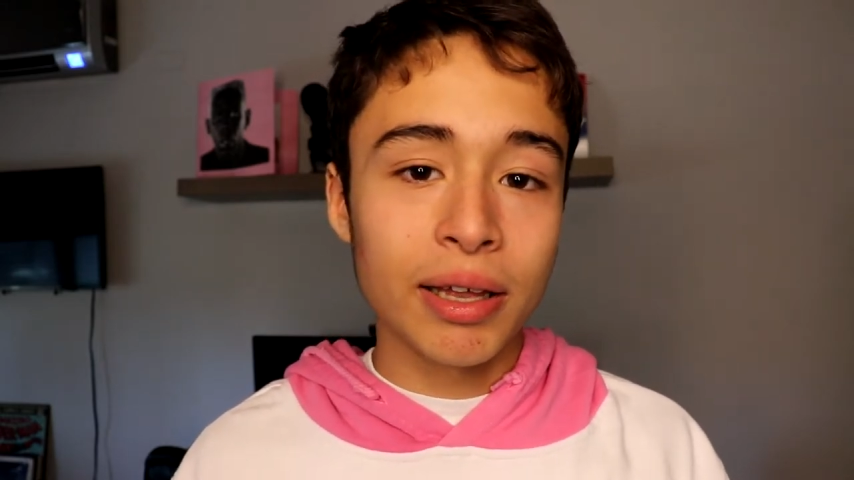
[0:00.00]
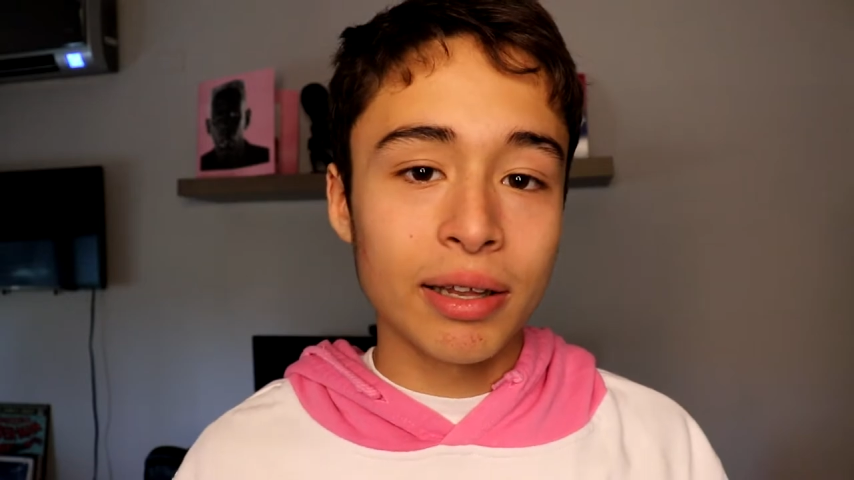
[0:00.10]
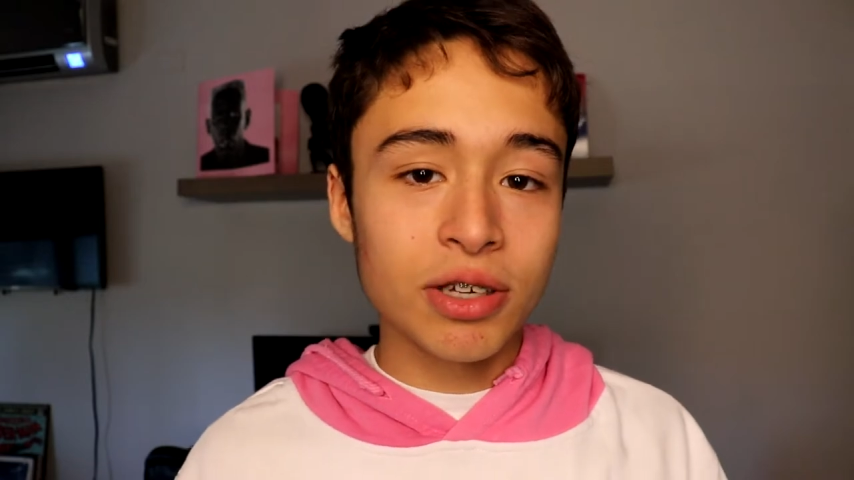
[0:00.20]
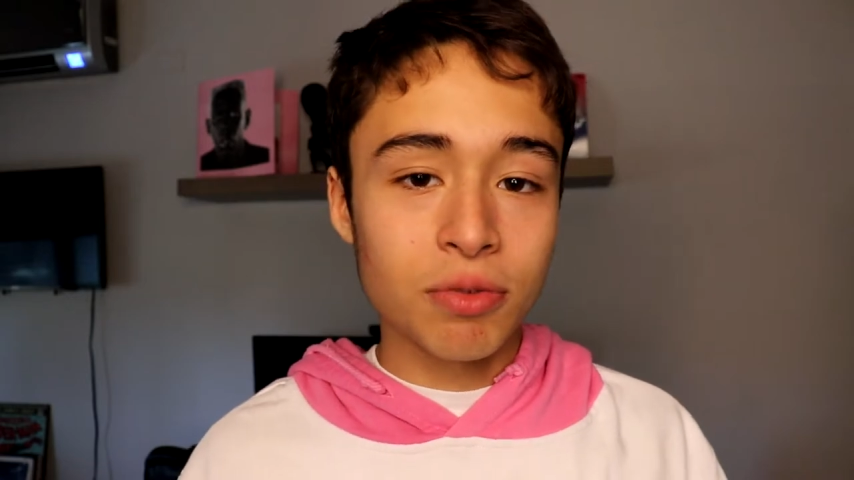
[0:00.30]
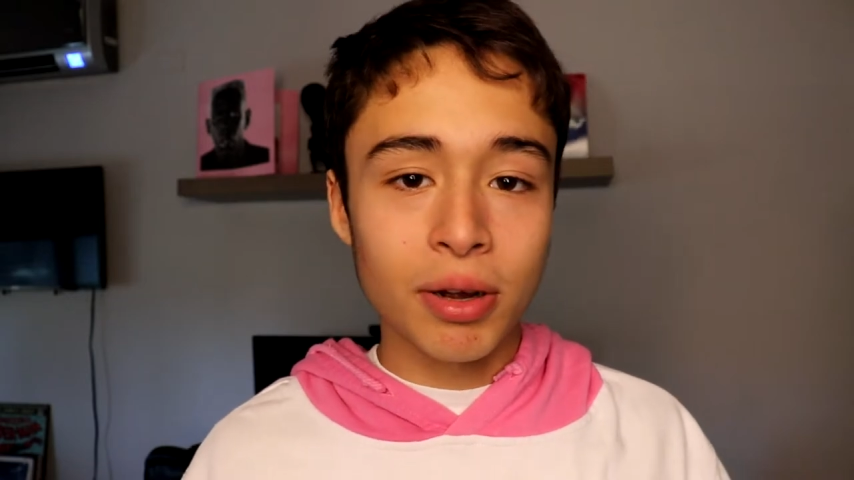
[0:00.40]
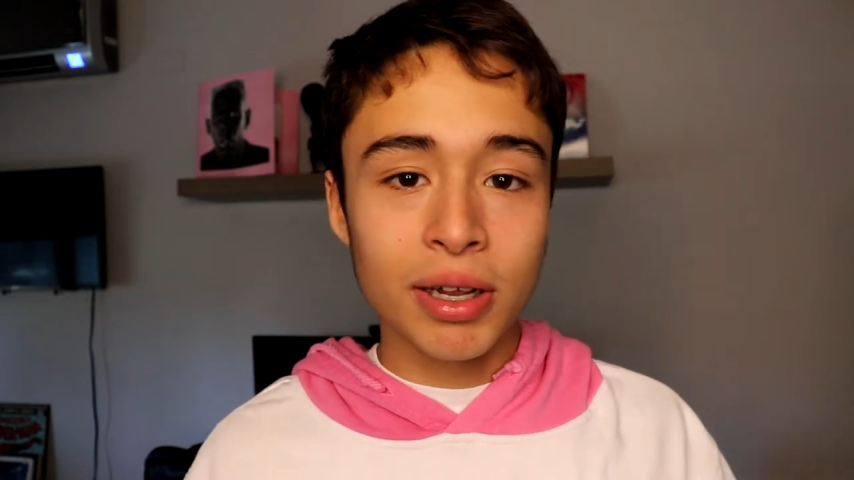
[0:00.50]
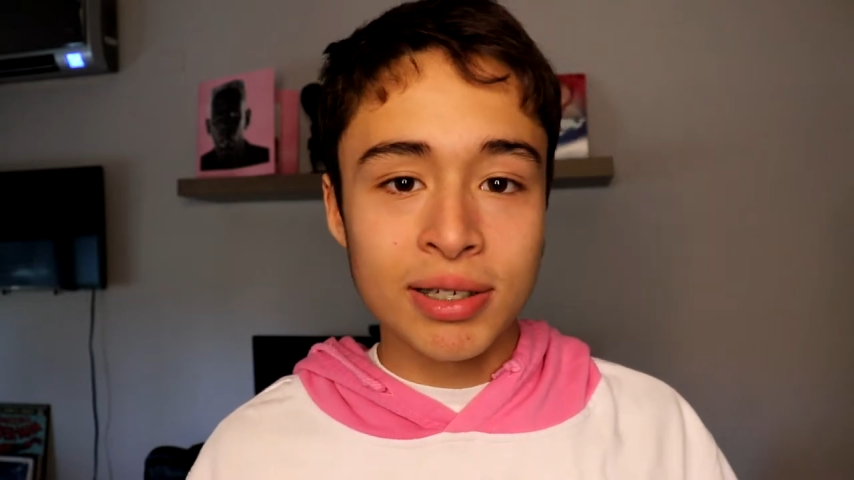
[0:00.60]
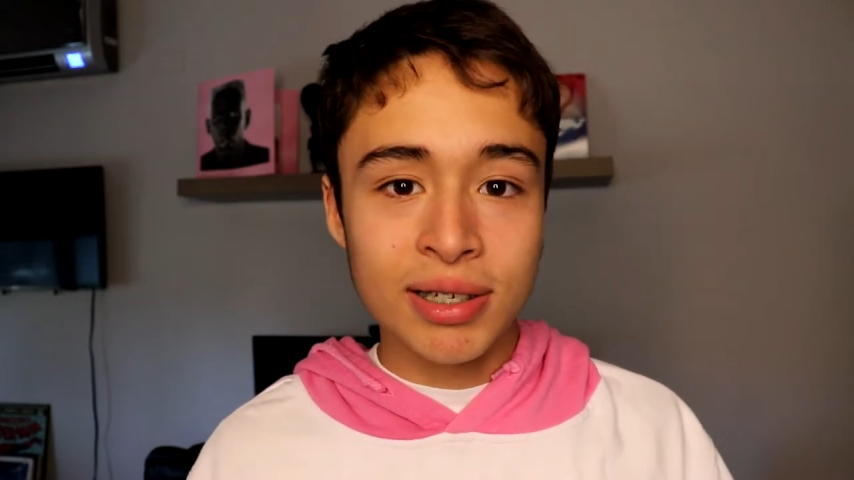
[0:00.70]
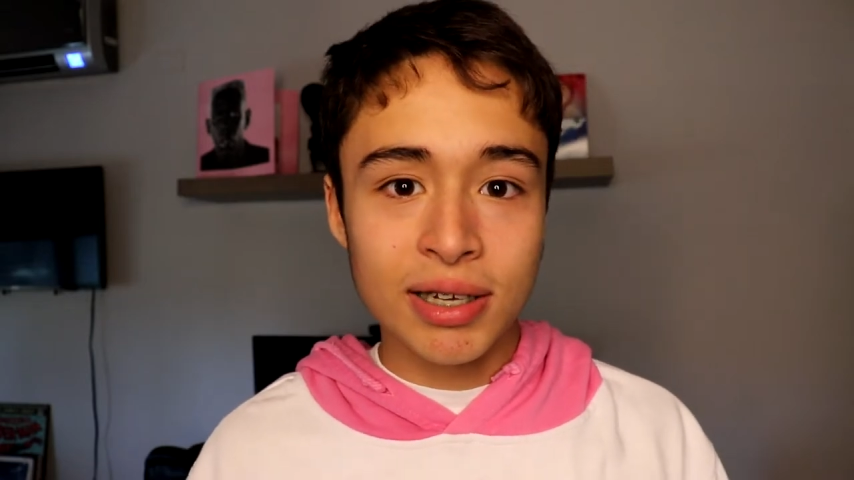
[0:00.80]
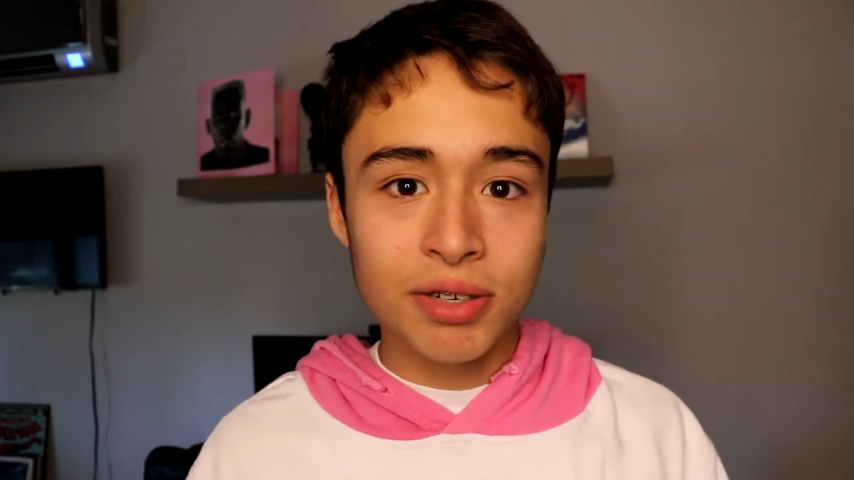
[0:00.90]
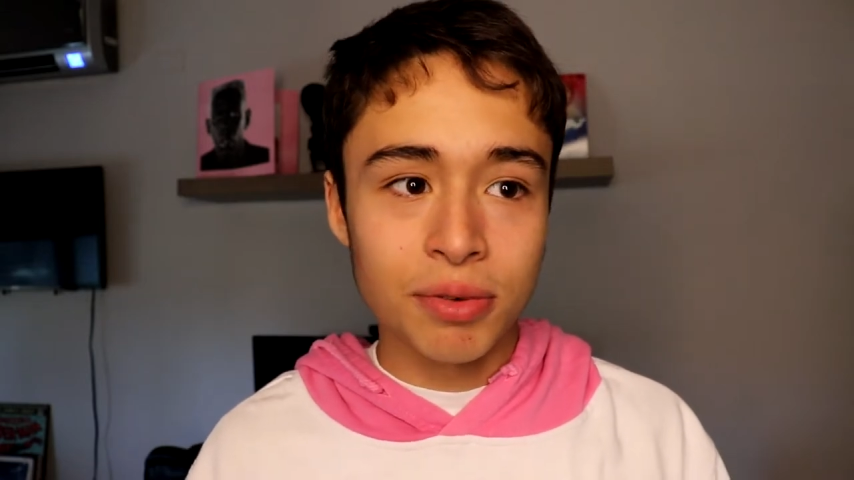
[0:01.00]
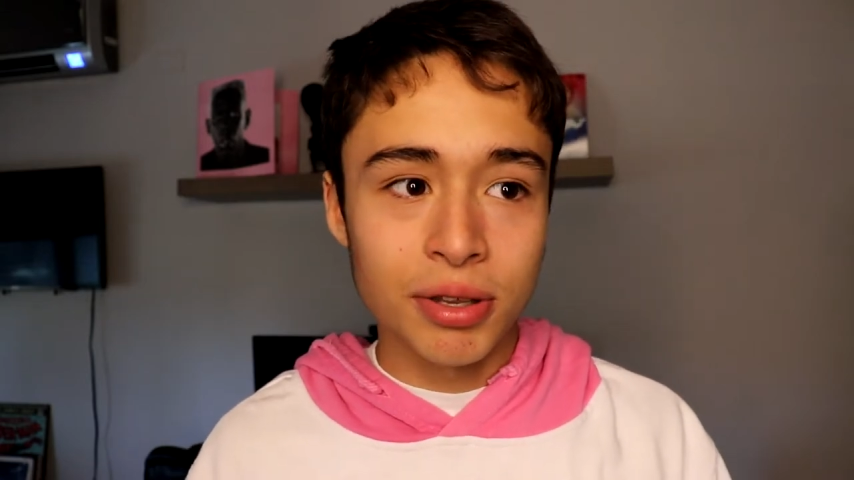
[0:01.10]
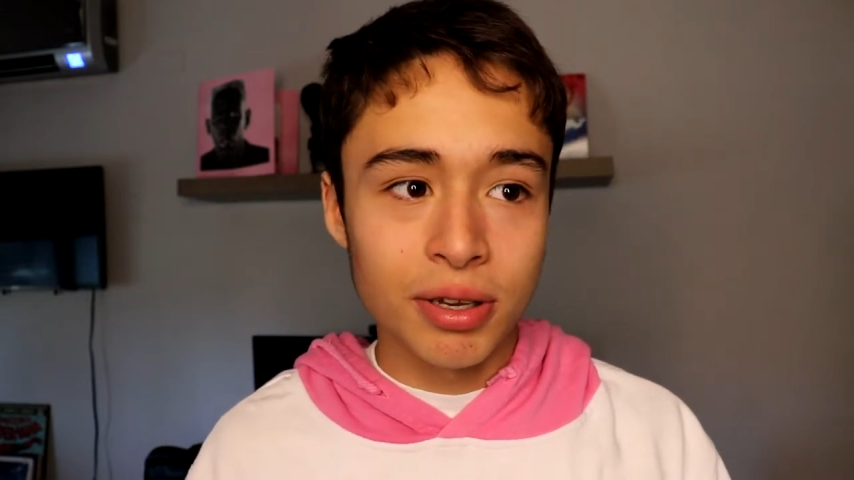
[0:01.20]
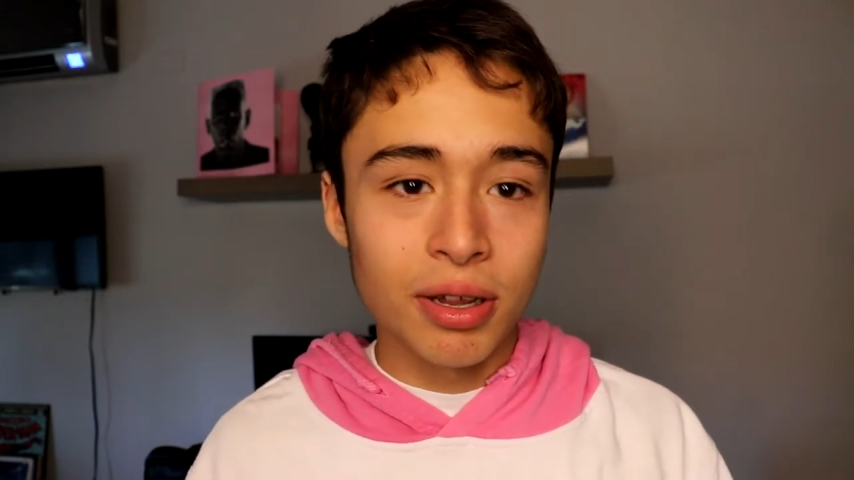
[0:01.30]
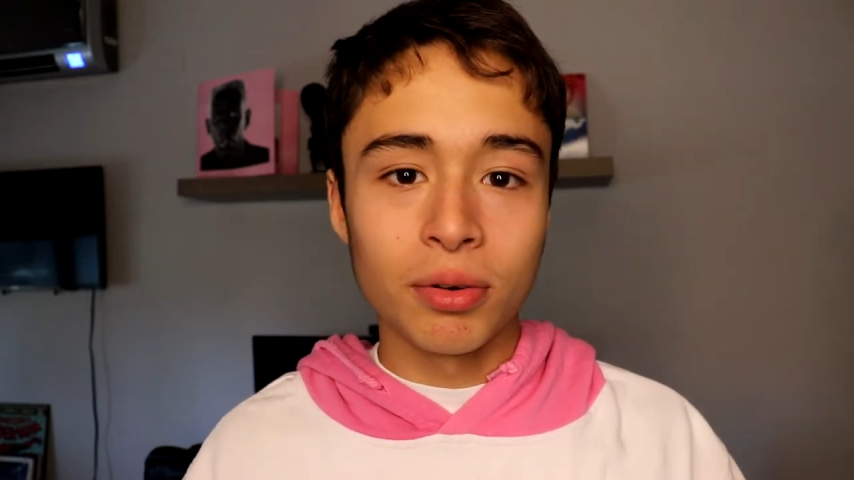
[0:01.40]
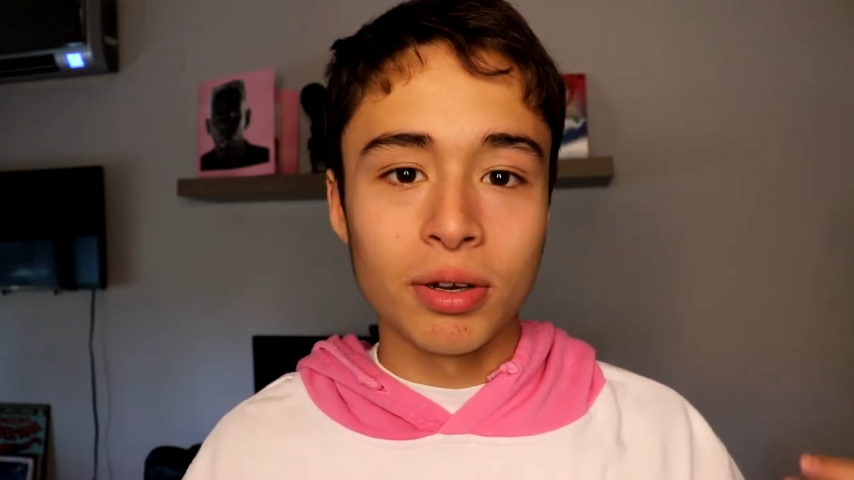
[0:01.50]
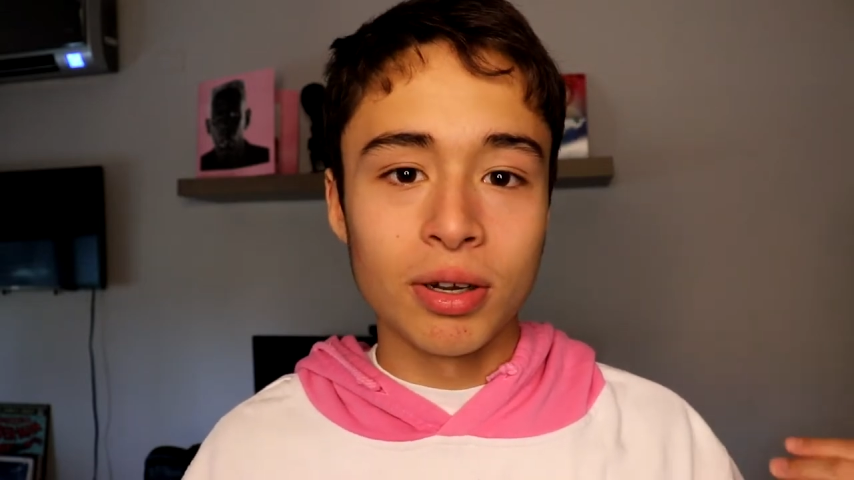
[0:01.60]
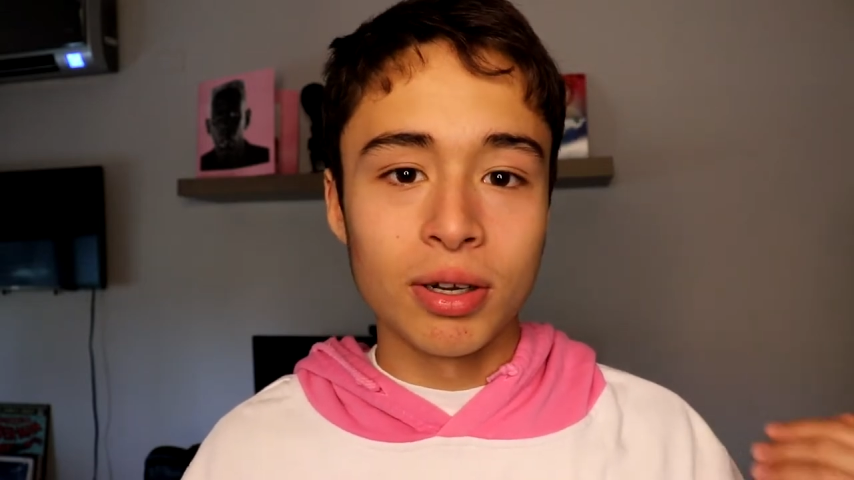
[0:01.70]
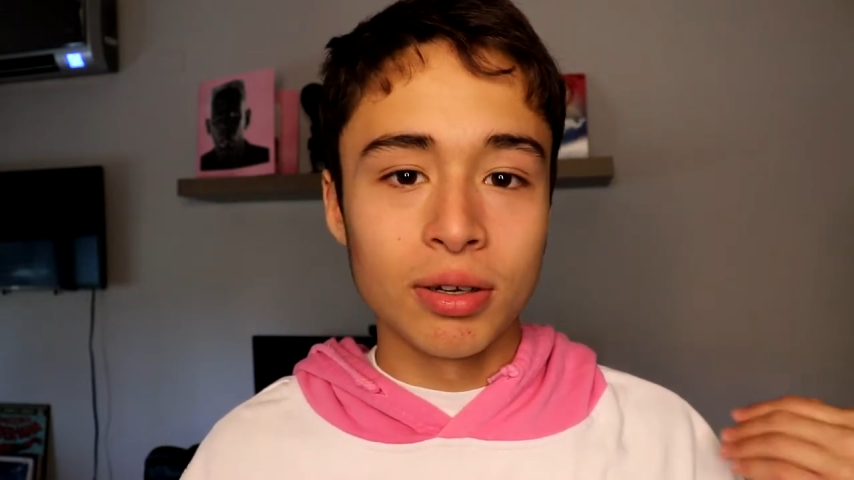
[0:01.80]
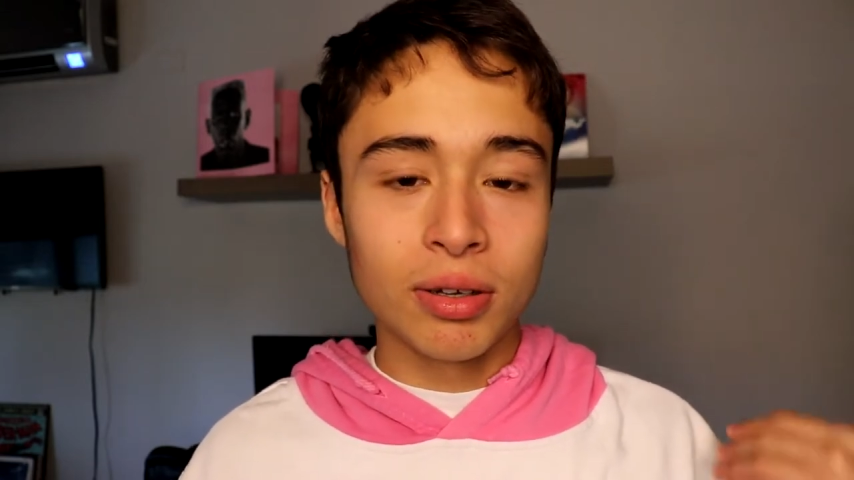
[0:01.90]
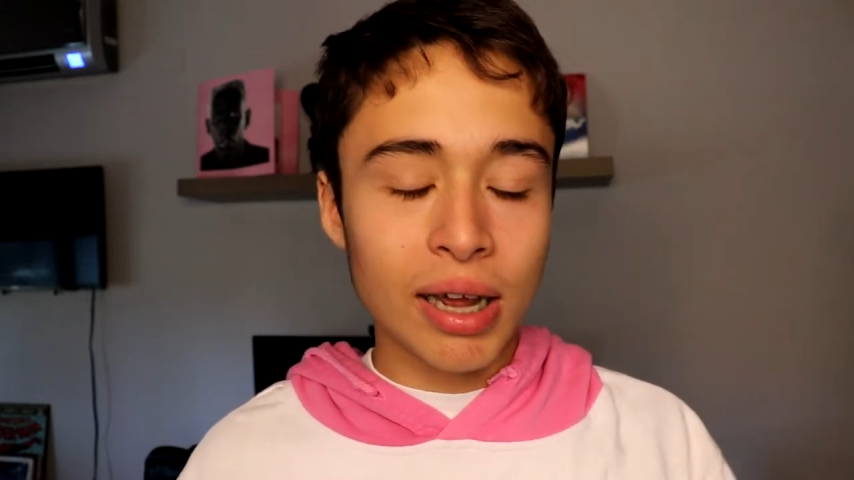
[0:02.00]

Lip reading: And that's why he says when the